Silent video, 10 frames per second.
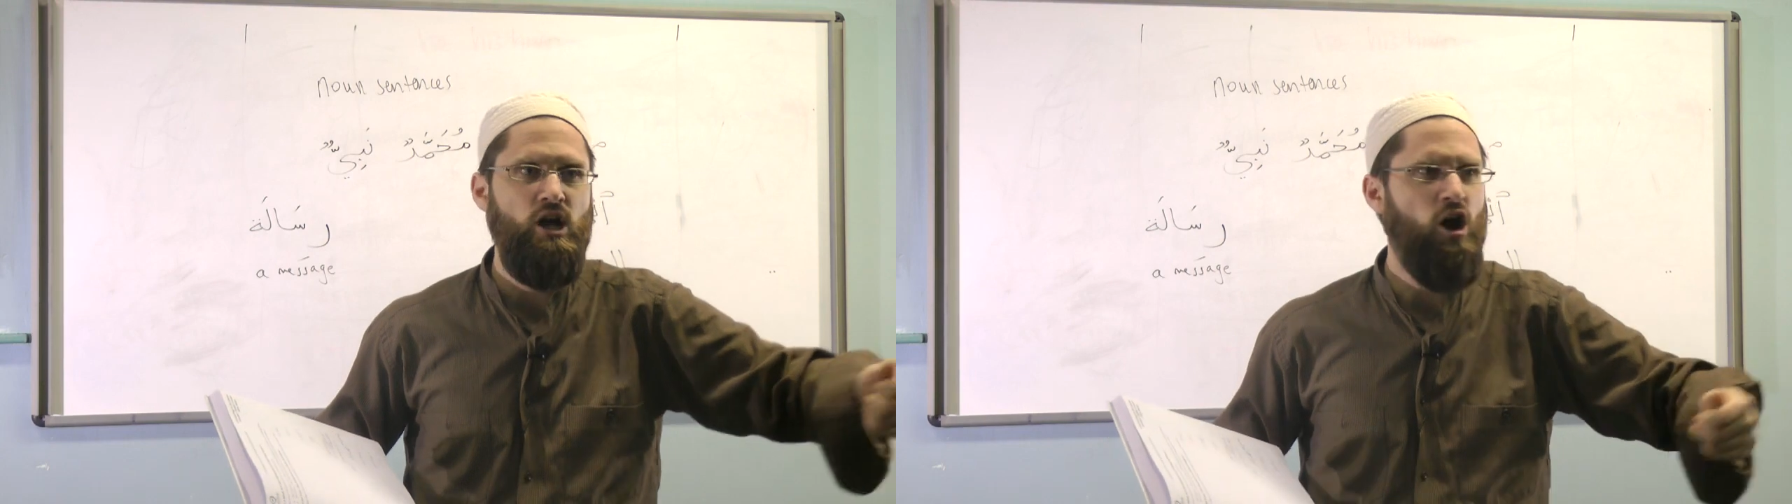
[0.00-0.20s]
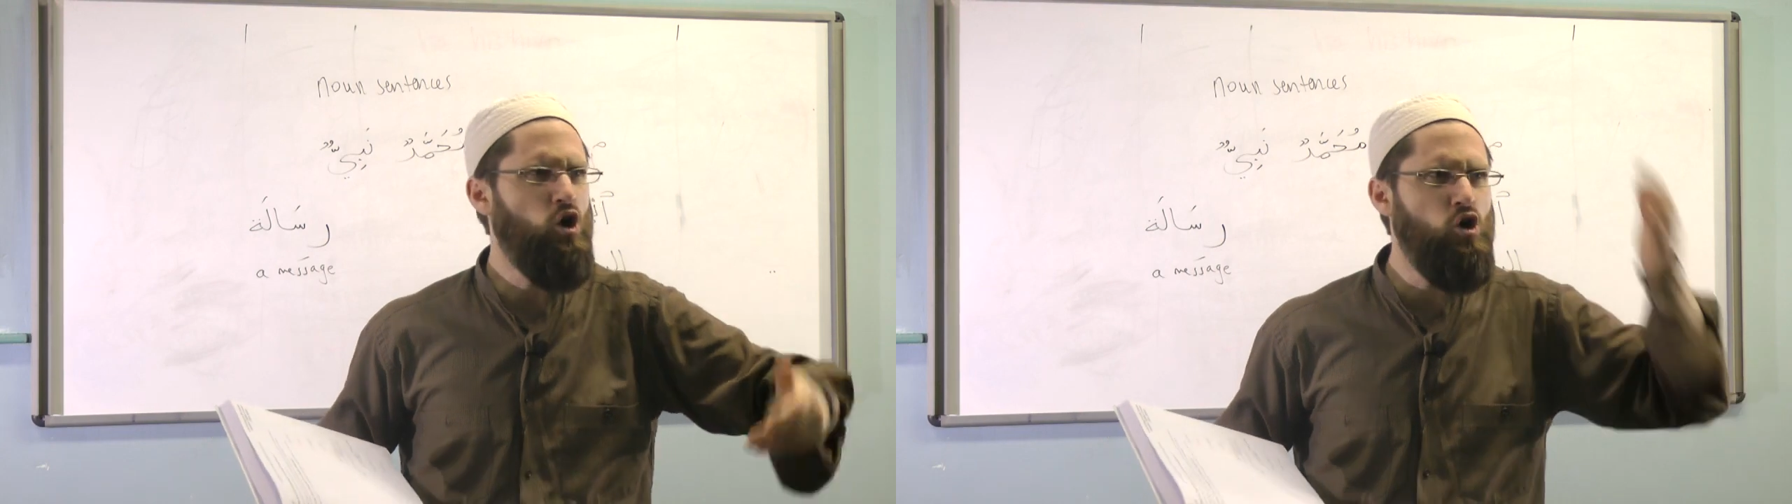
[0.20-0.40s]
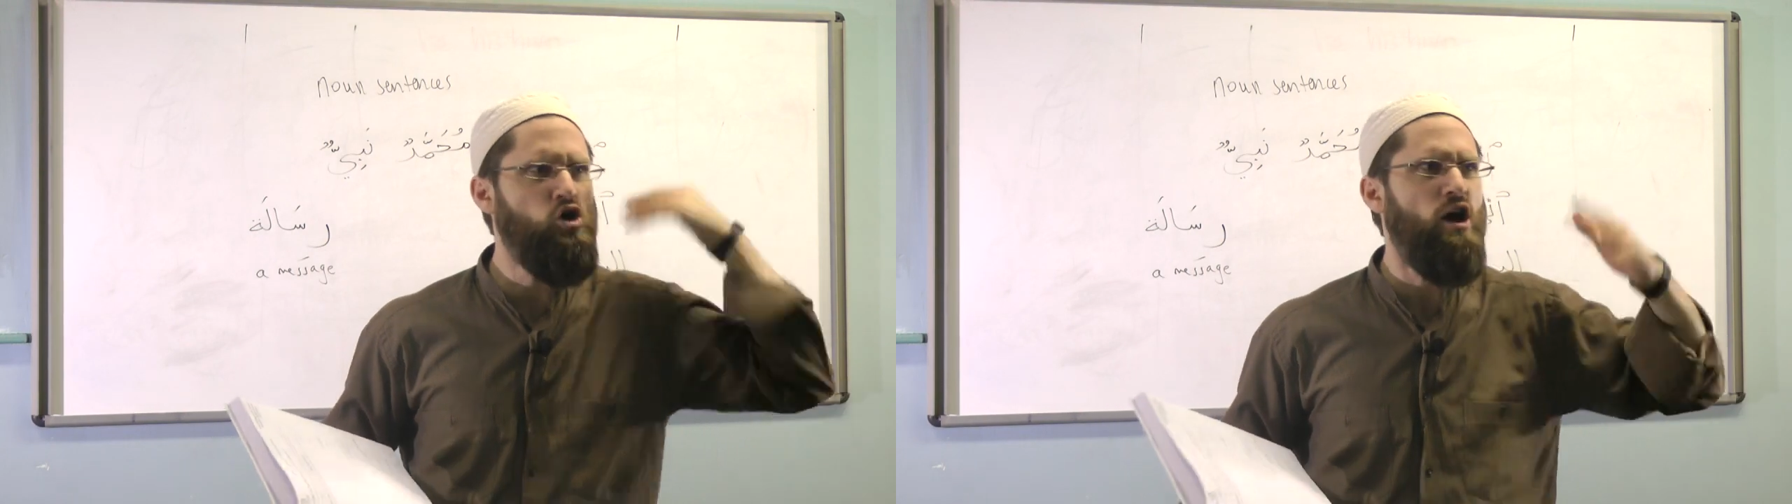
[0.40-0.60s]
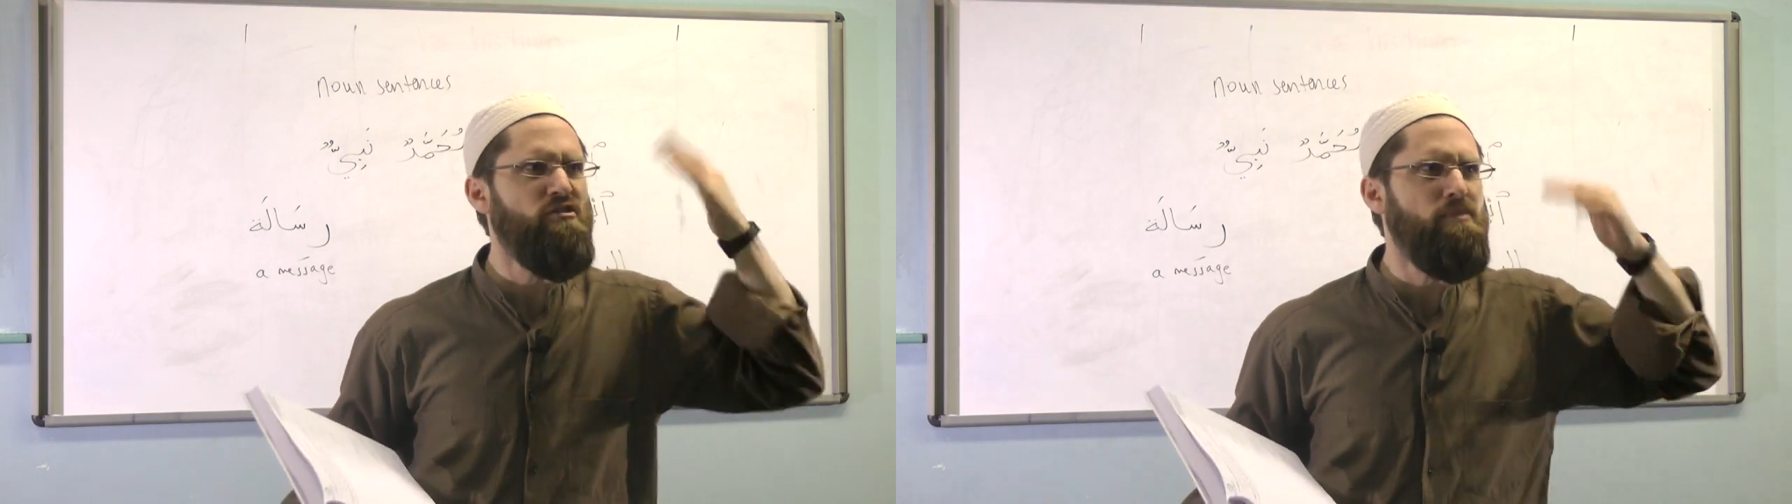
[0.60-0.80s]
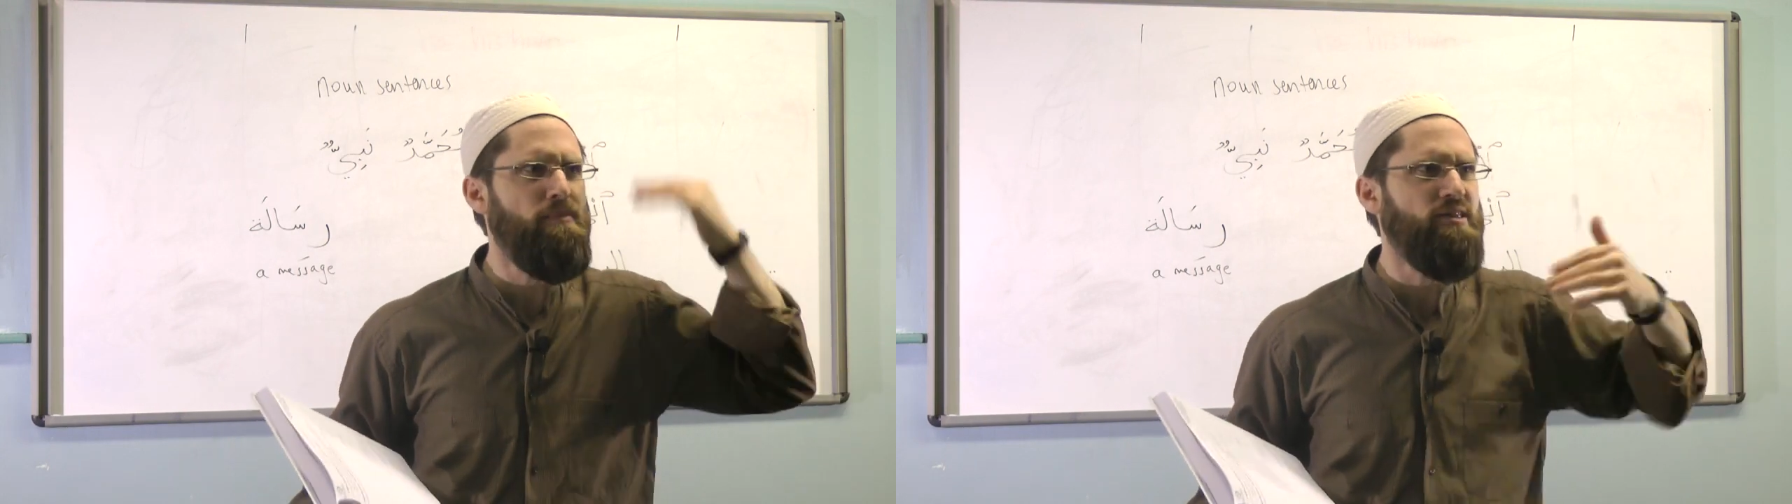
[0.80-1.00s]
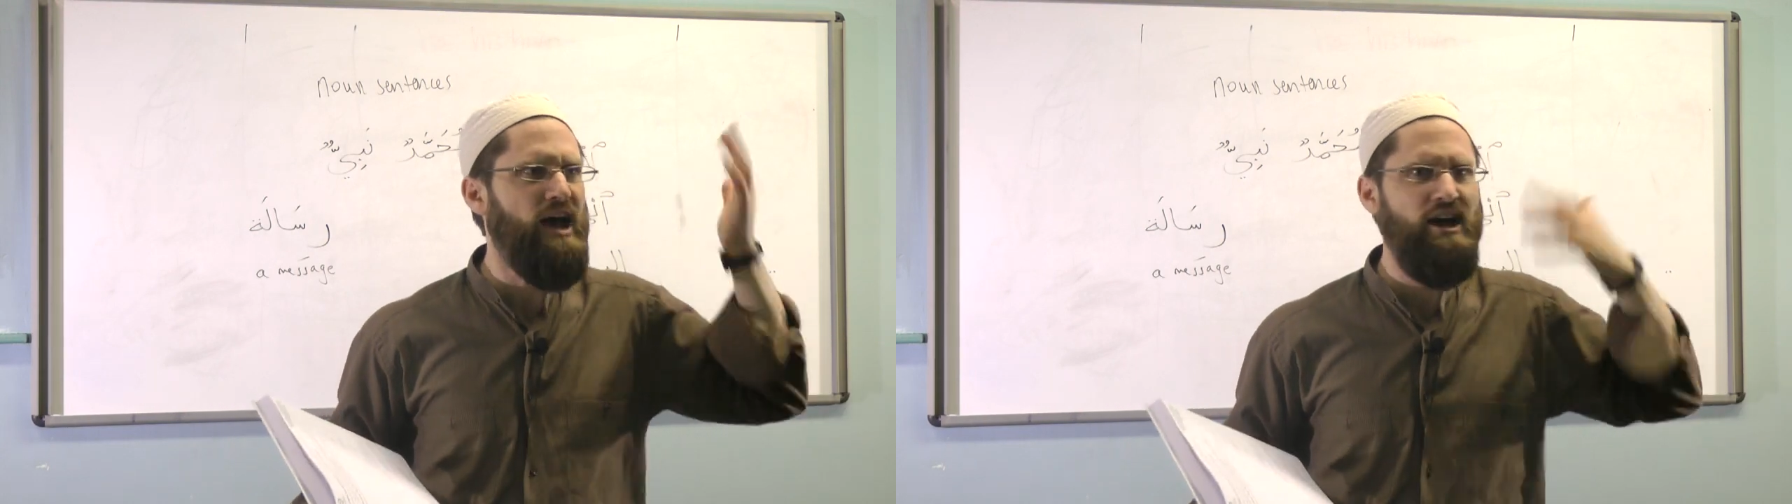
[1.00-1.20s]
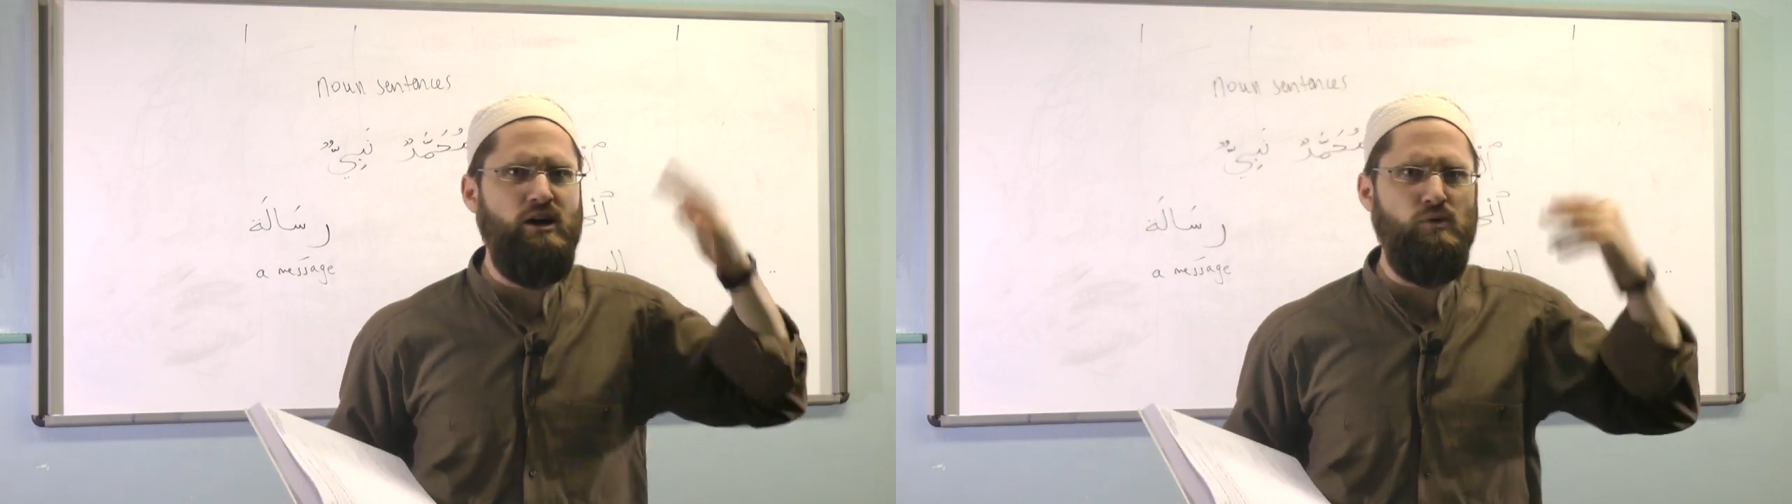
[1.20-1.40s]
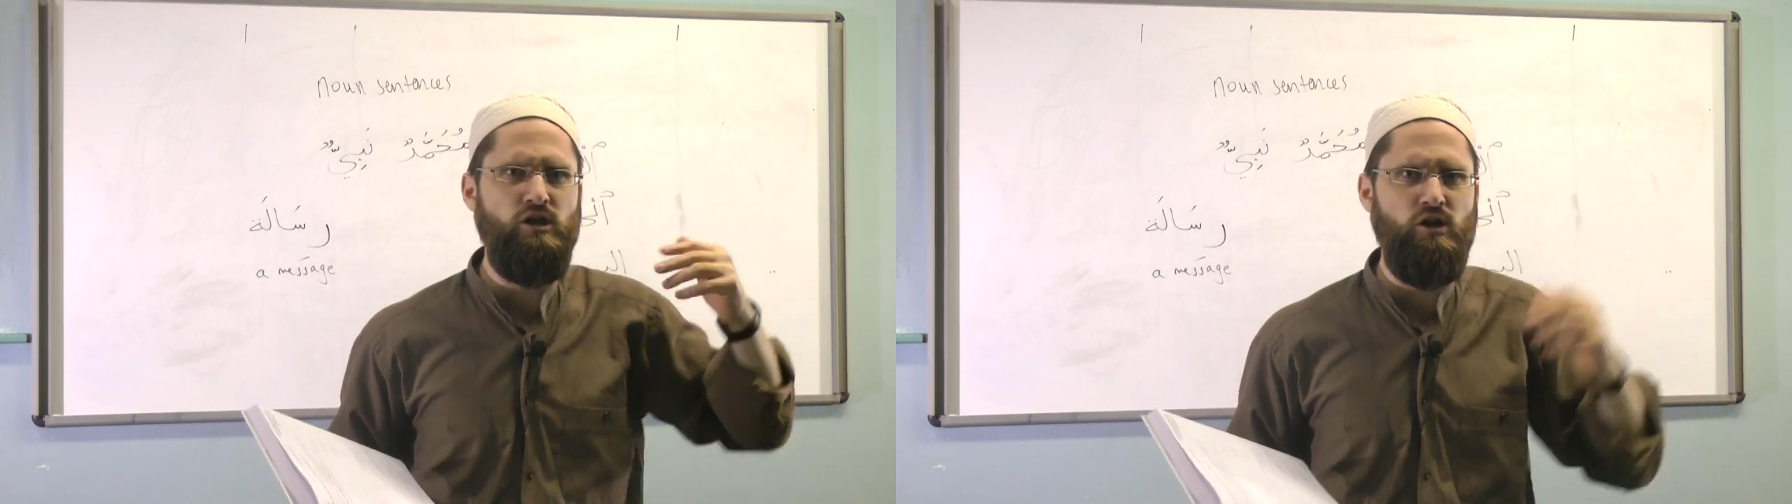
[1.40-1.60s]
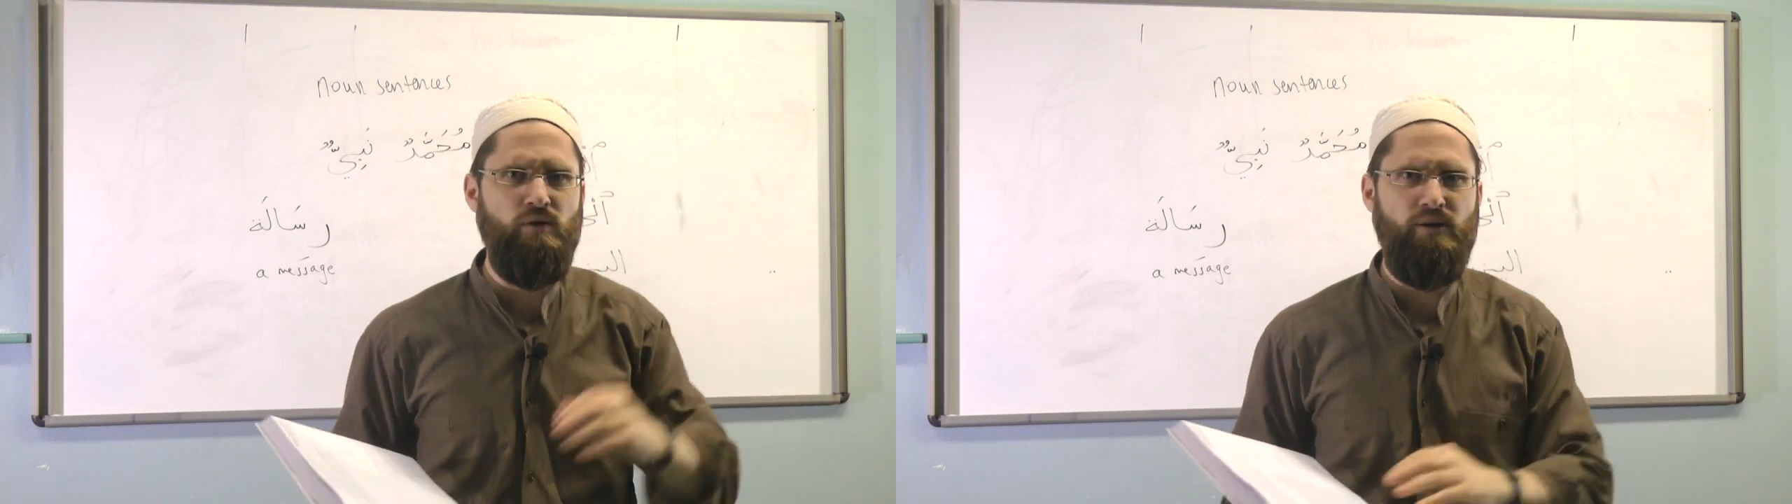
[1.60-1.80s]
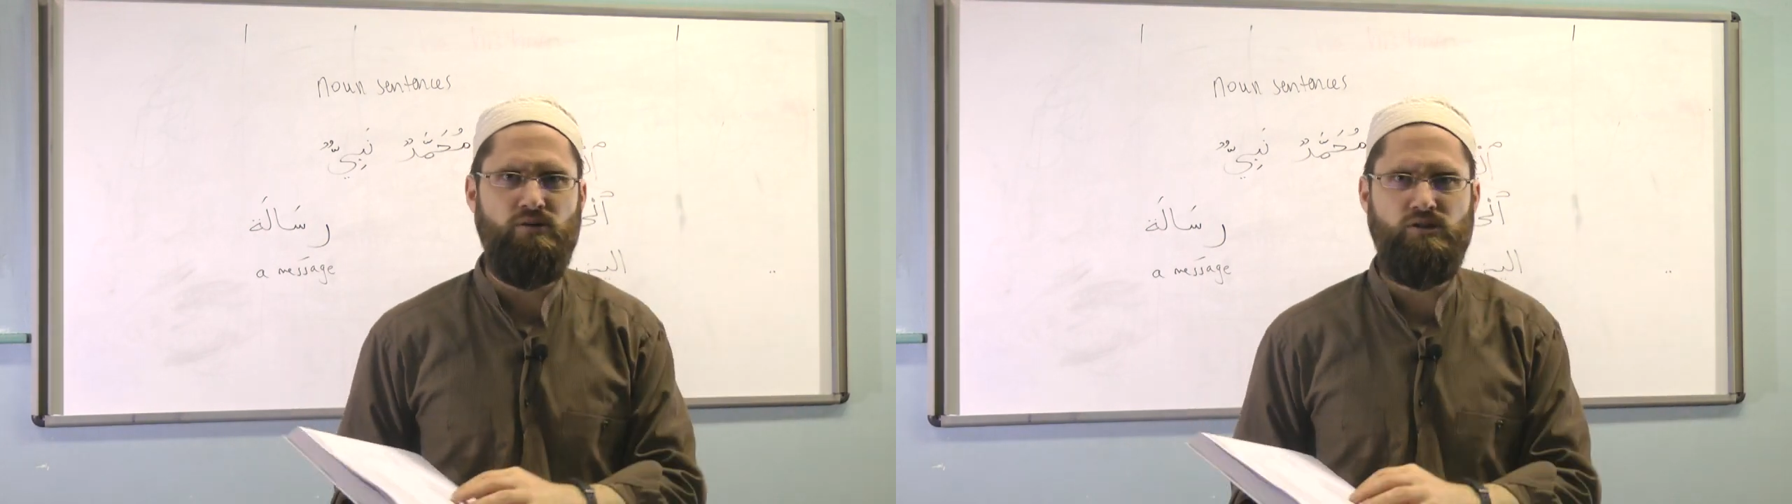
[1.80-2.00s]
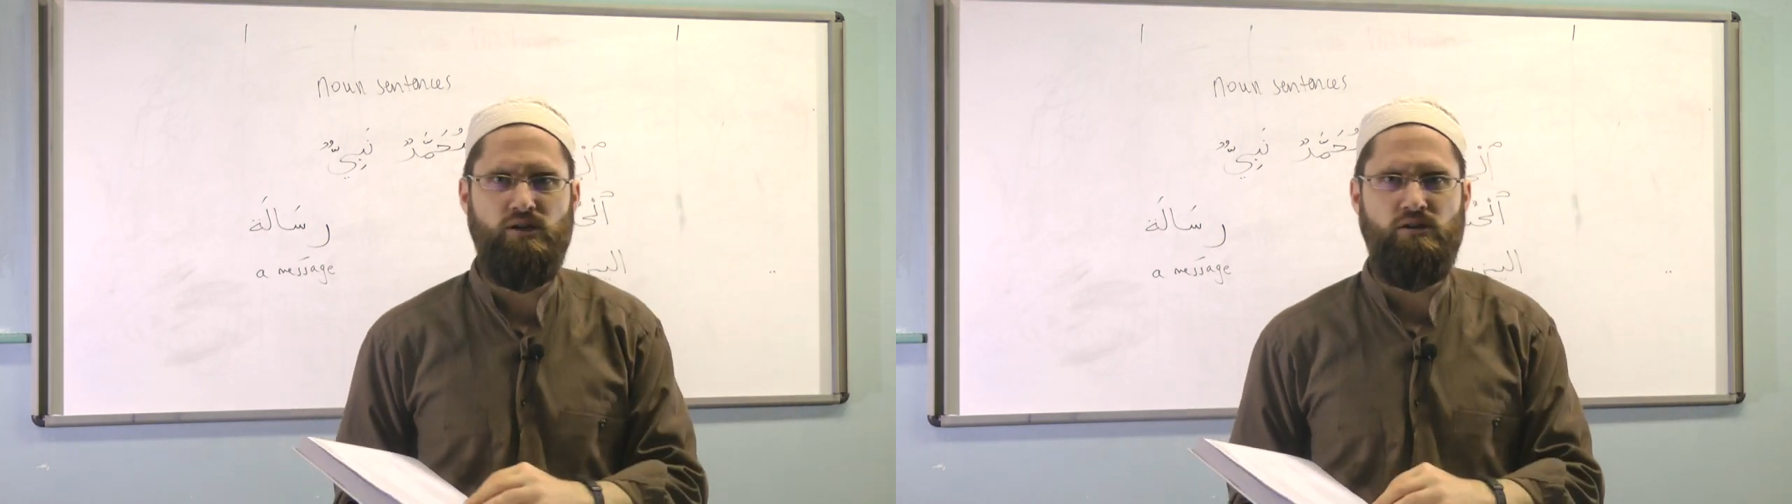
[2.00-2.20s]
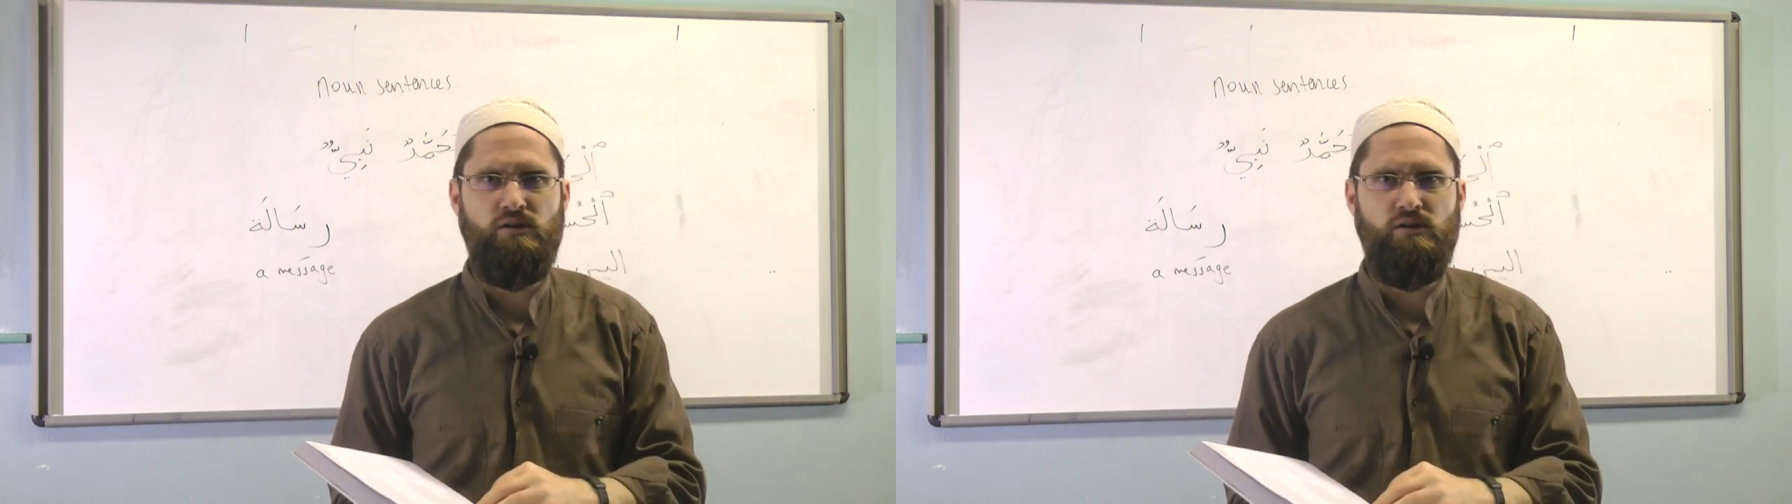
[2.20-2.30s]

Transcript: I remember that and I want to know about it.